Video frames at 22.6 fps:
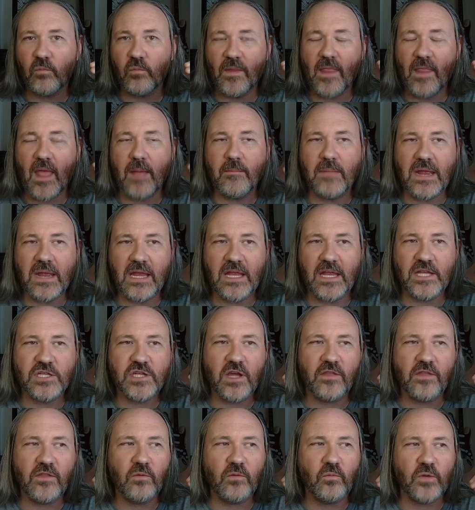when they meet each
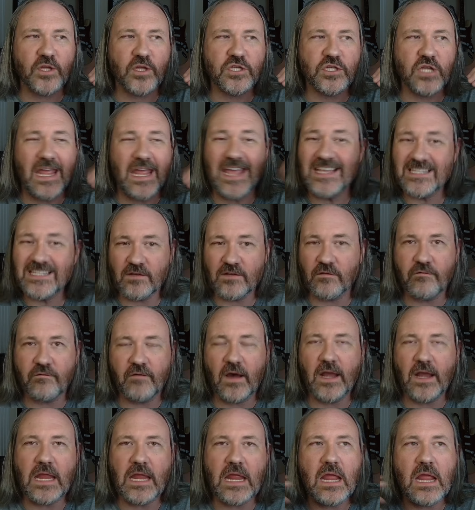other, which isn't
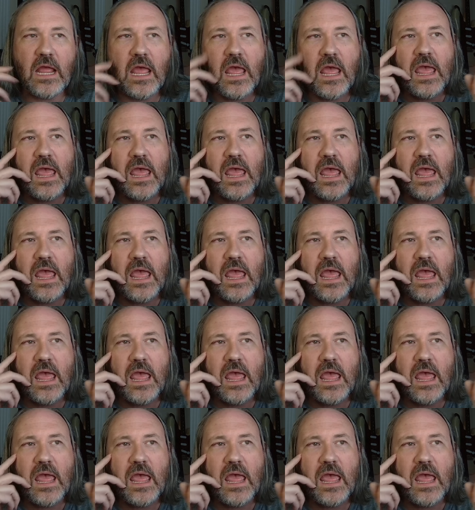funny